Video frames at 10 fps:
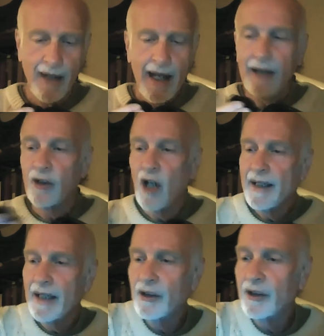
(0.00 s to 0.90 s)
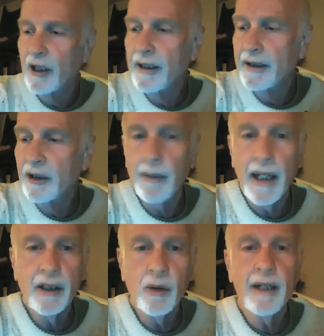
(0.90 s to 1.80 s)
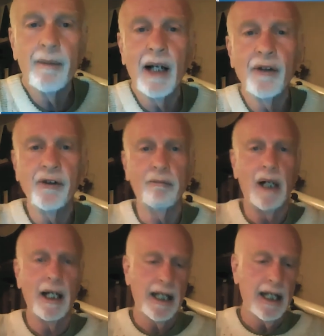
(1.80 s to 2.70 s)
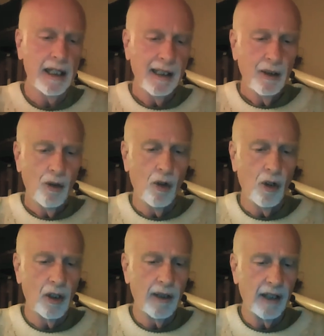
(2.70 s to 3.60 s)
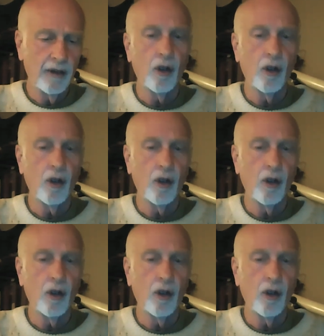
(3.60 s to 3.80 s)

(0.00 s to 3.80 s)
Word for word: It's not necessary to spend great amounts of money or, uh,